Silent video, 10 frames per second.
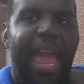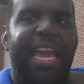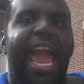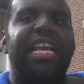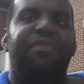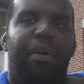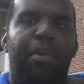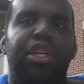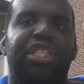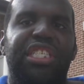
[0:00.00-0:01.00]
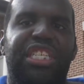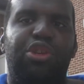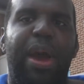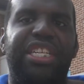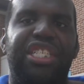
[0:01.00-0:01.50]
in case of emergency
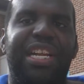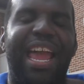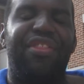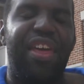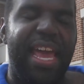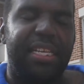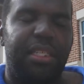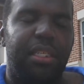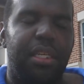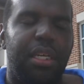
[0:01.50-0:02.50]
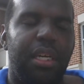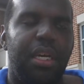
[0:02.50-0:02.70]
situations like this,